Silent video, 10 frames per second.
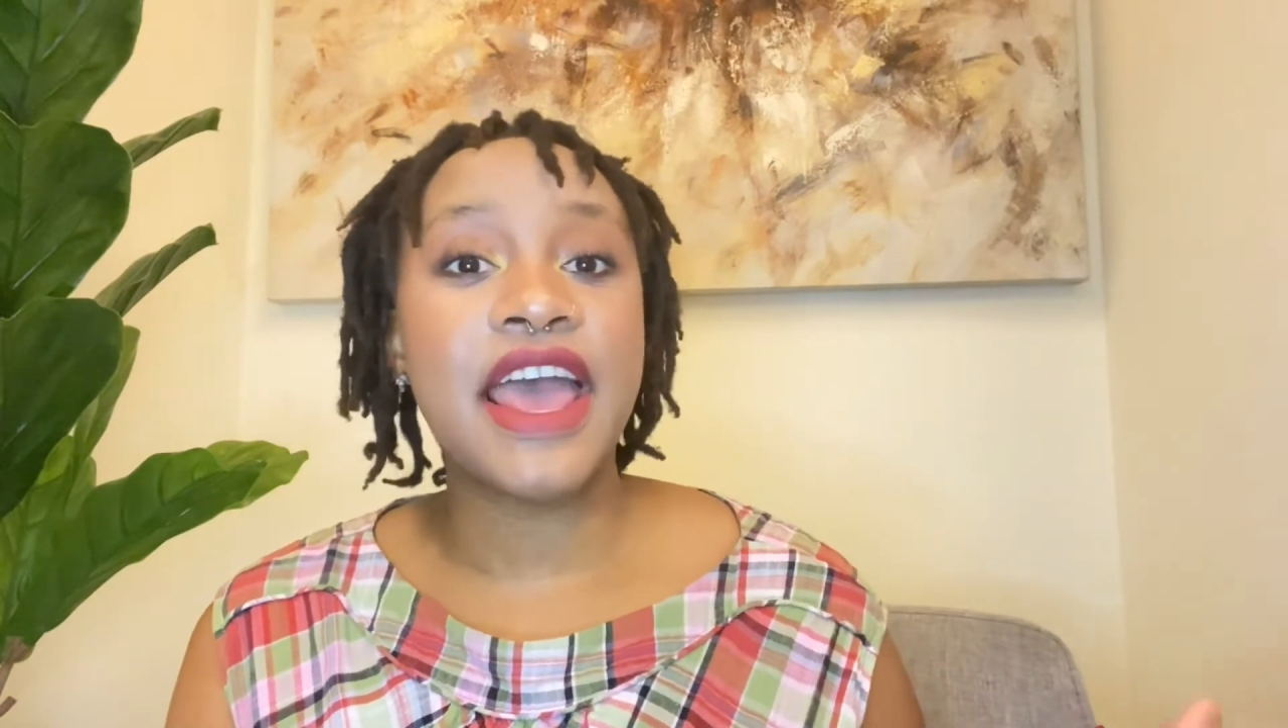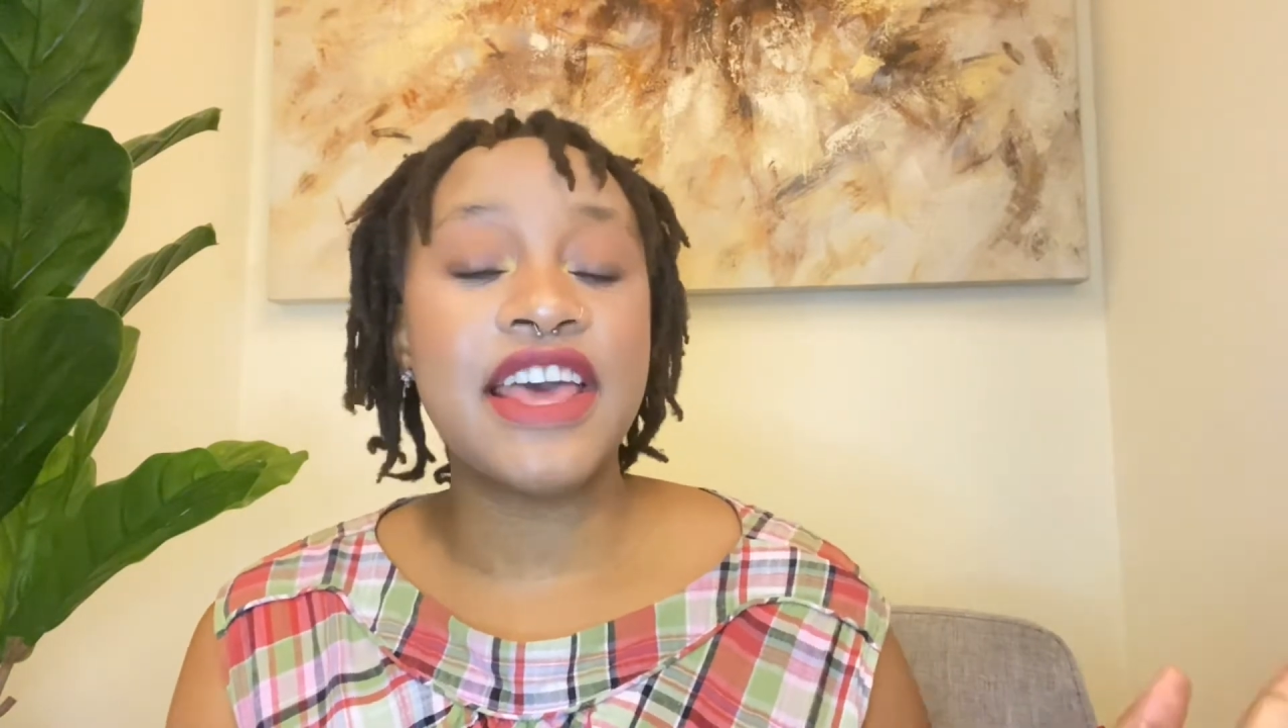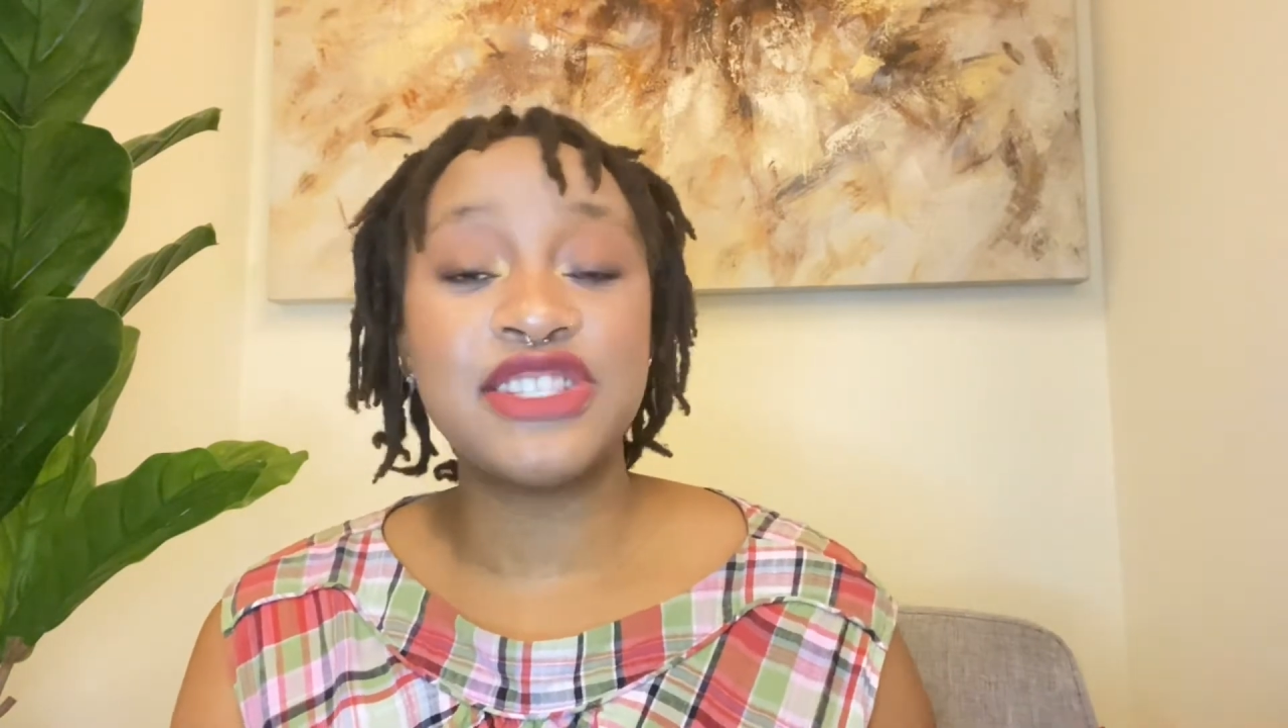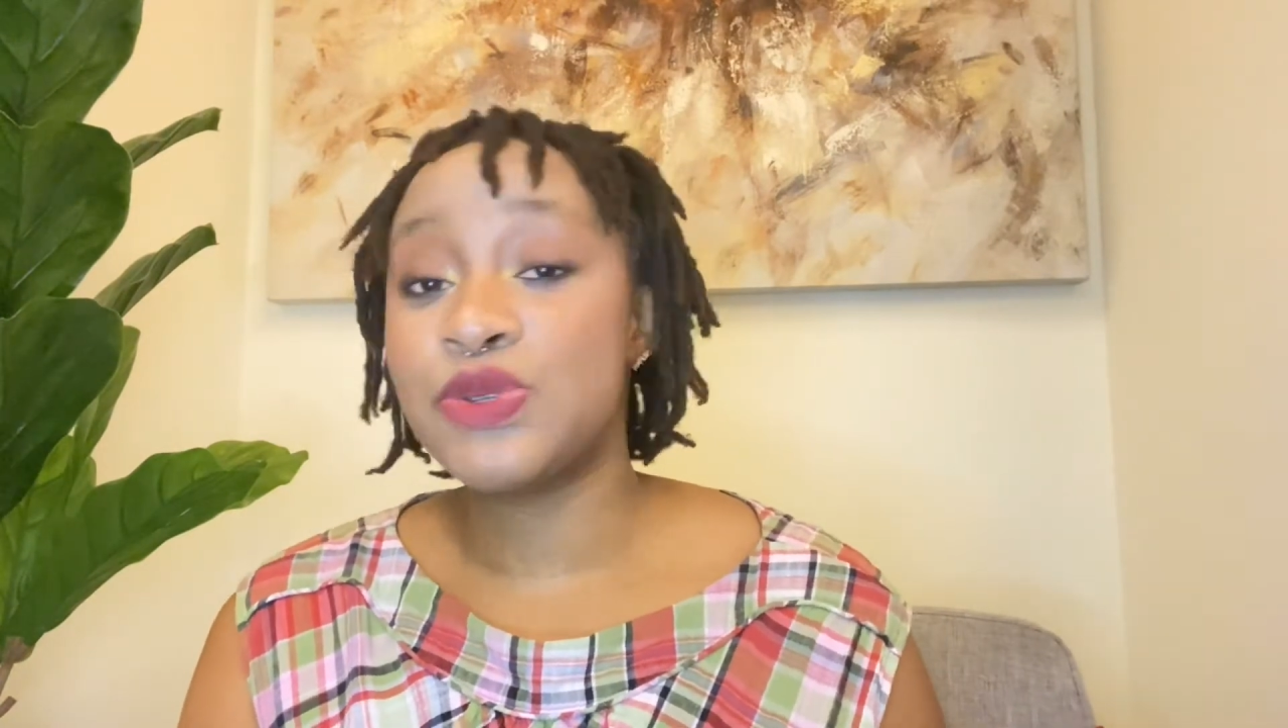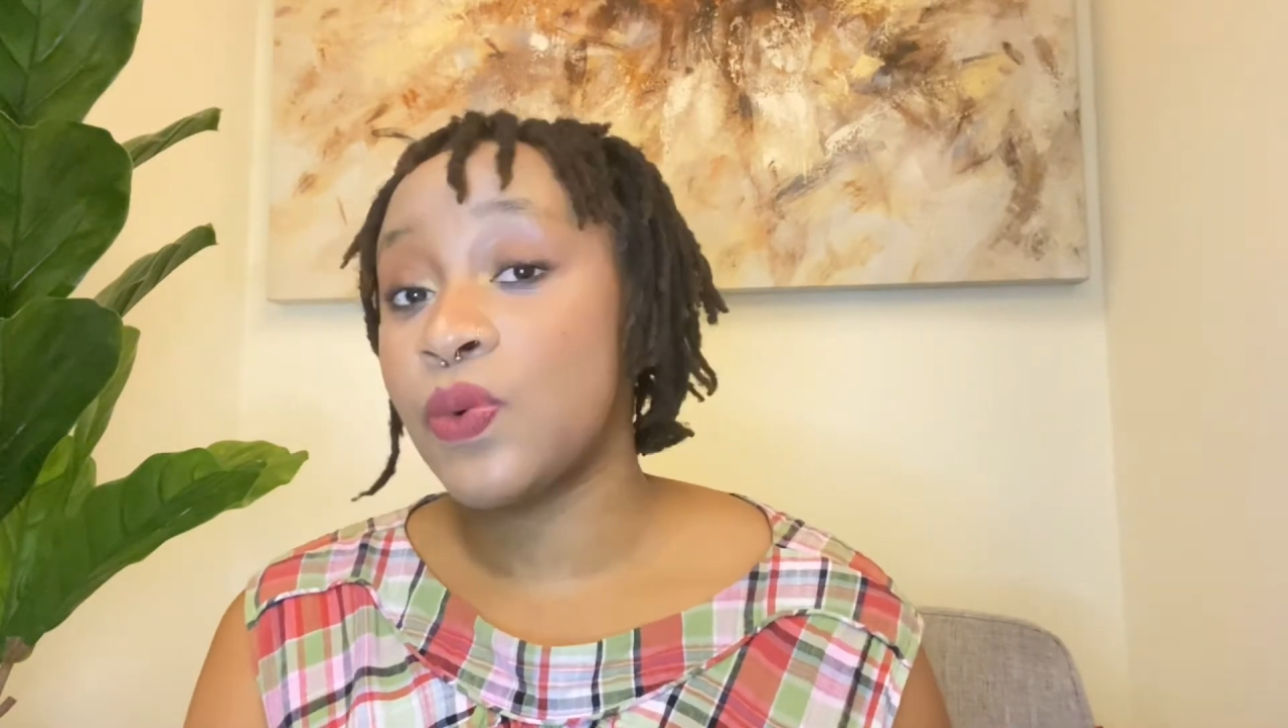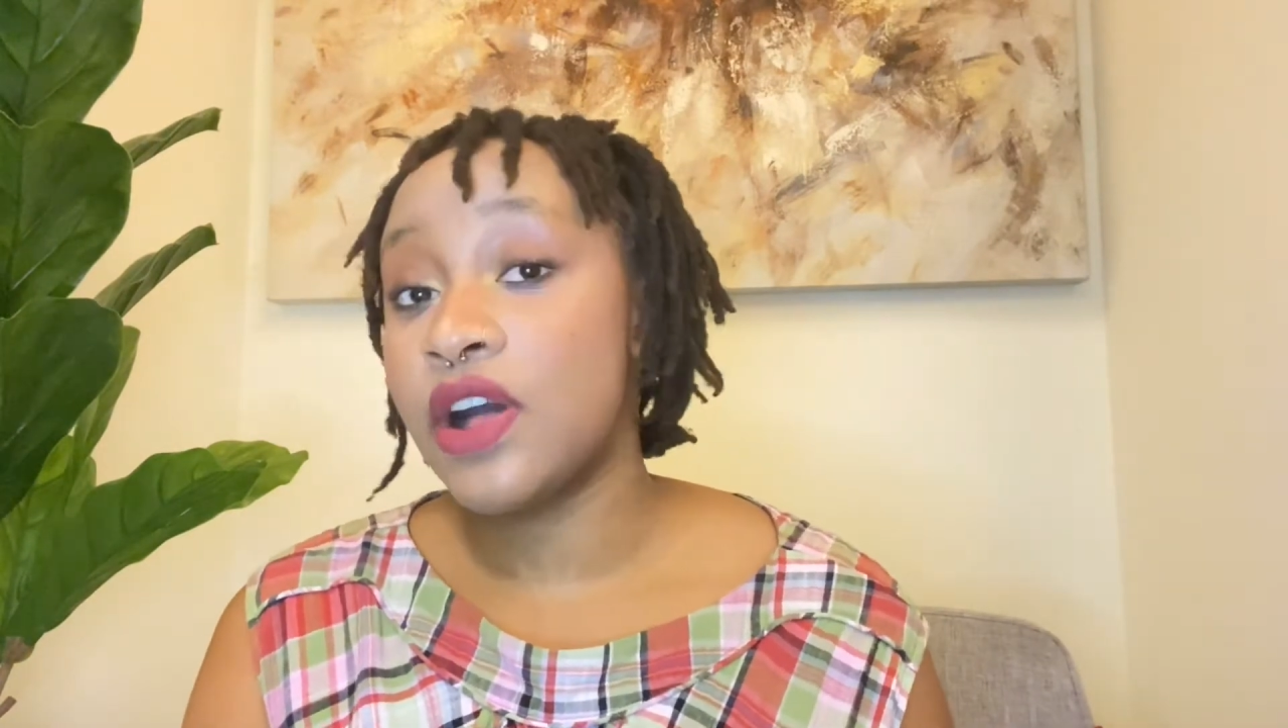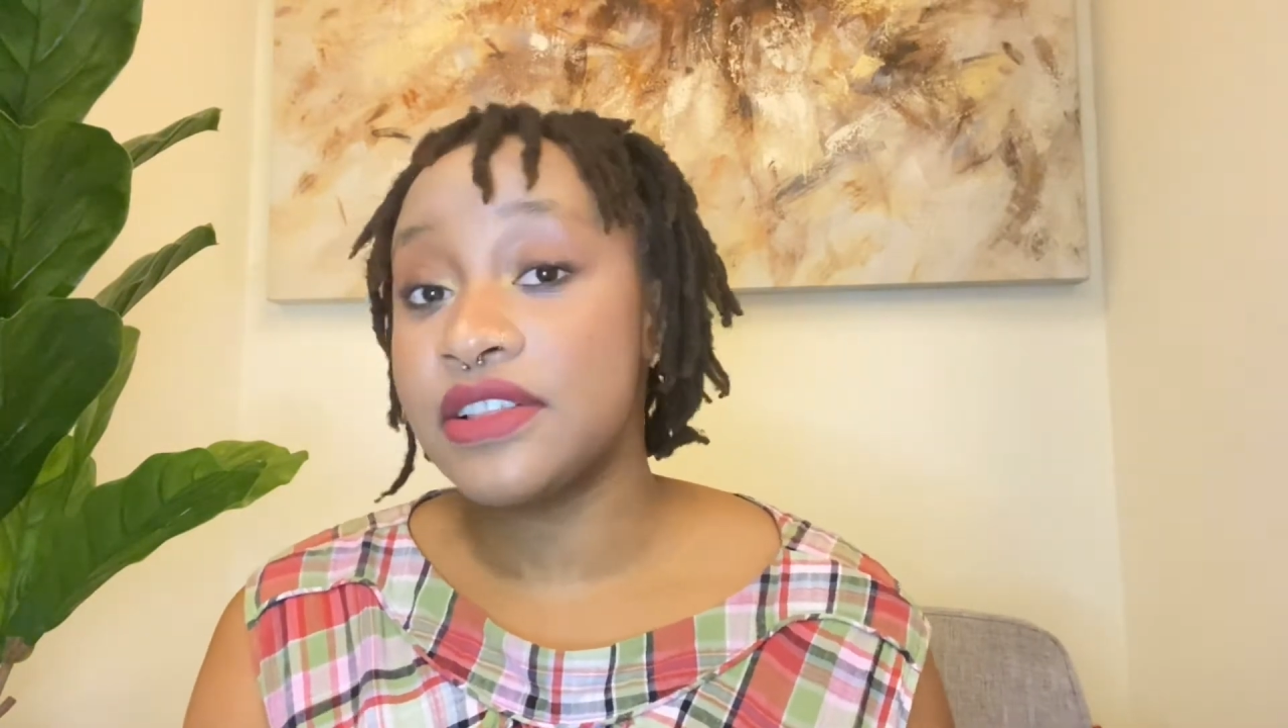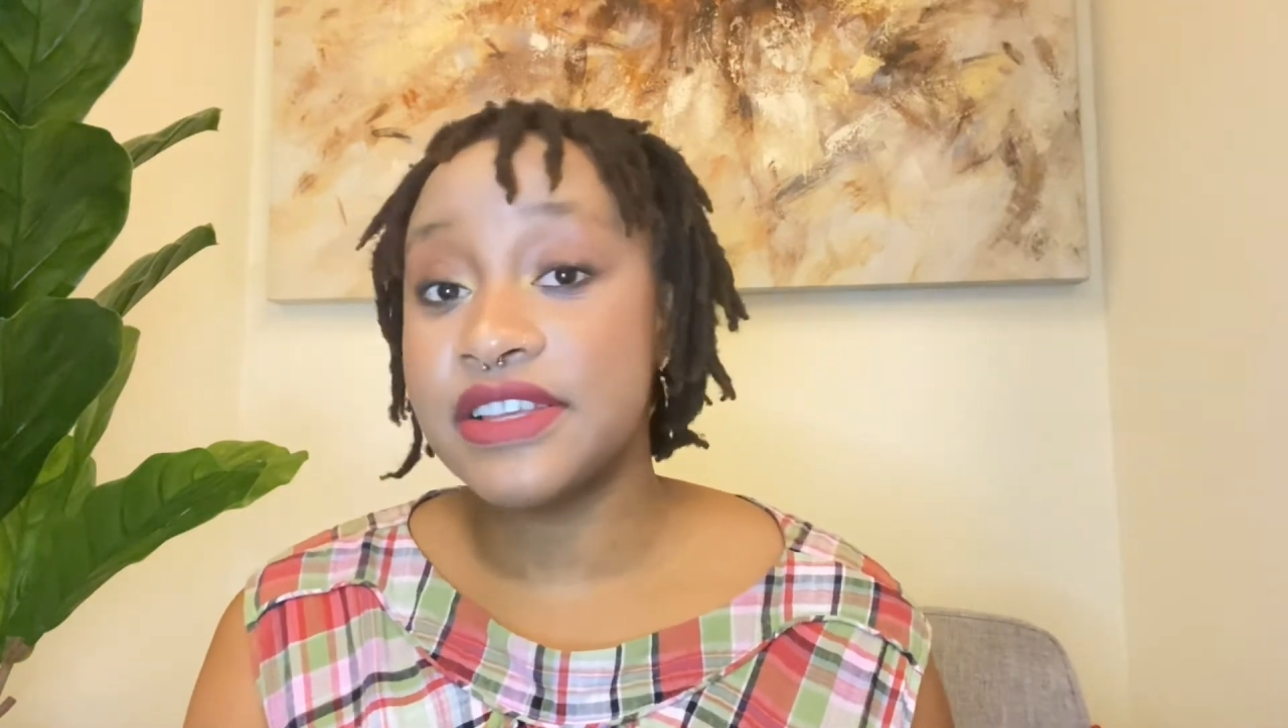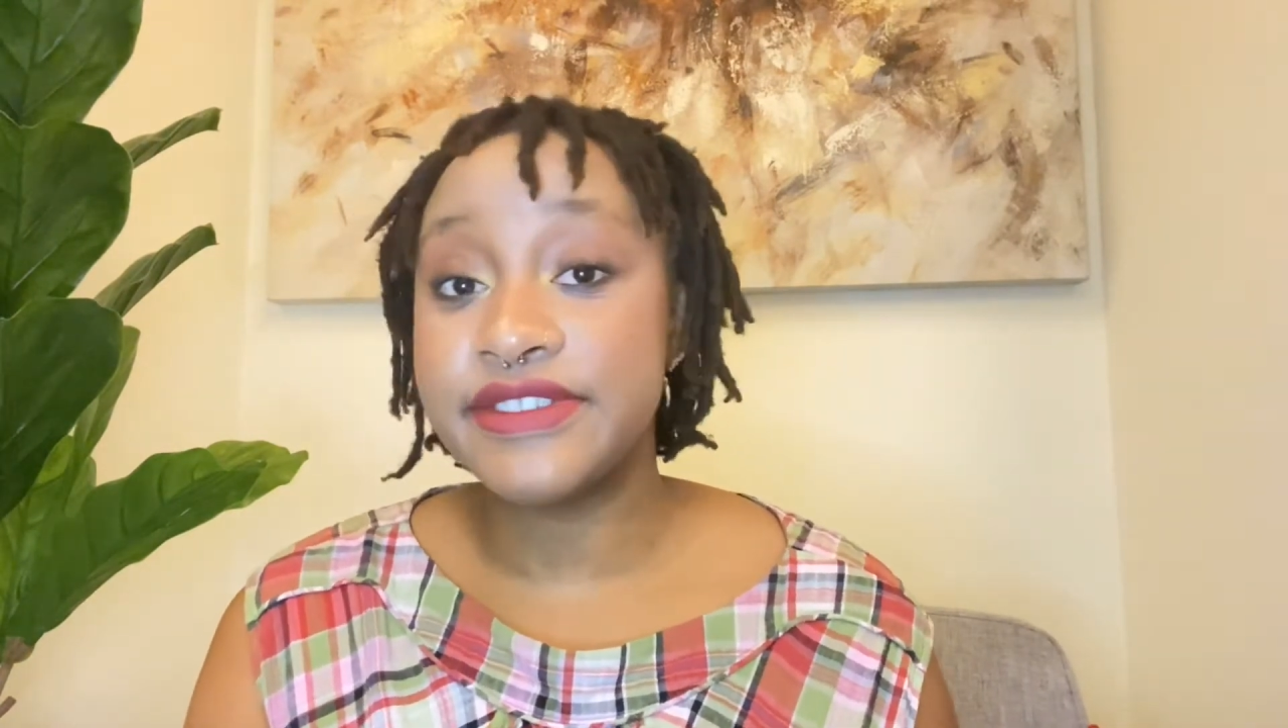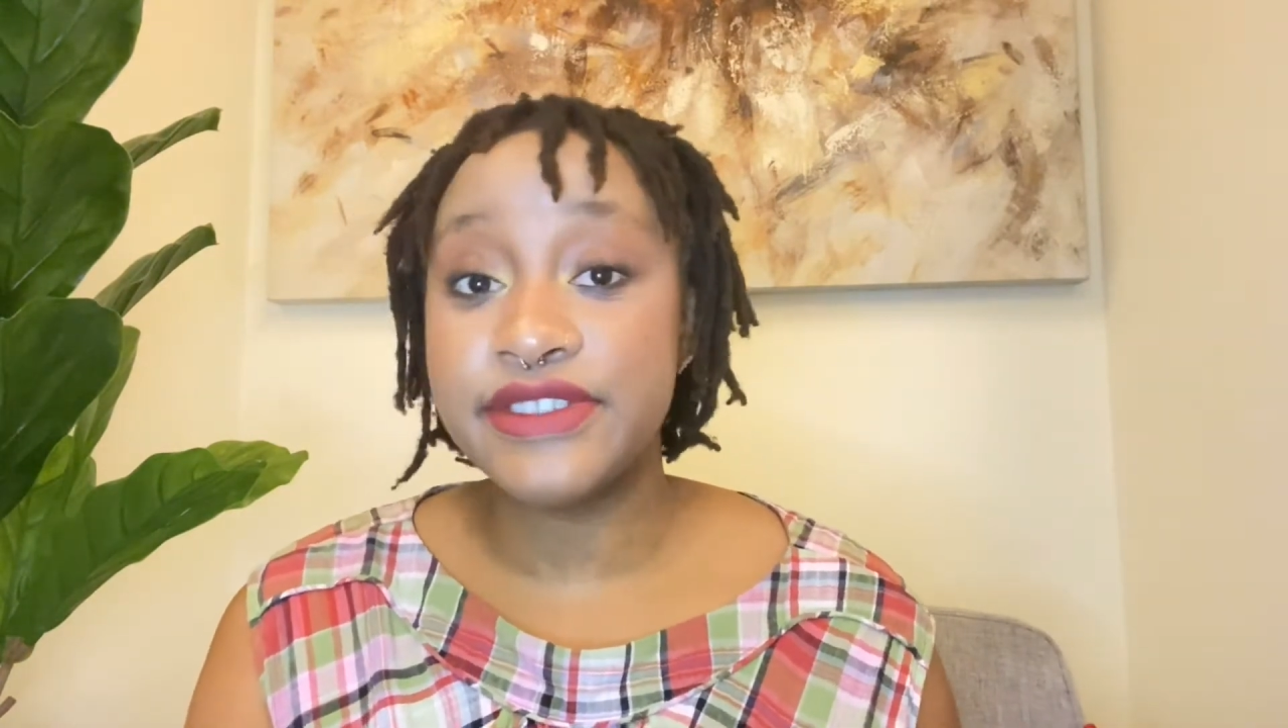as well as